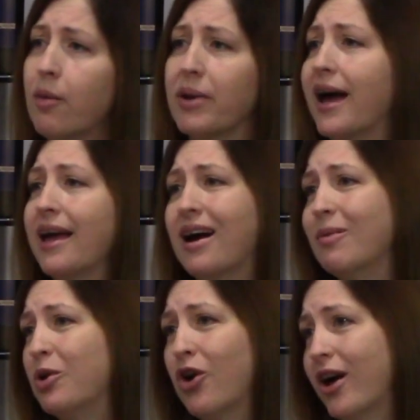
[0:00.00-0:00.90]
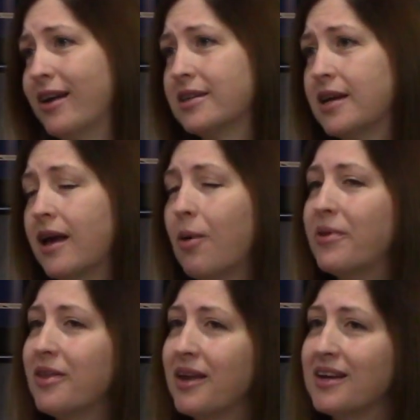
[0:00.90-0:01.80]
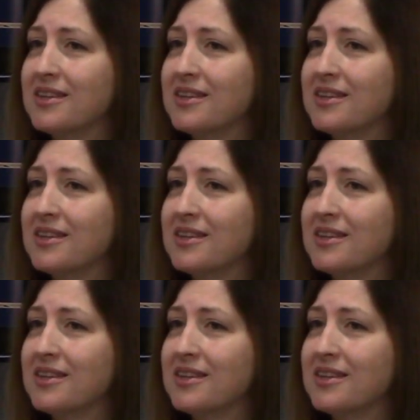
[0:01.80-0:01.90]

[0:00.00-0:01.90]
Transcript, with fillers: but I I'm not. But the thing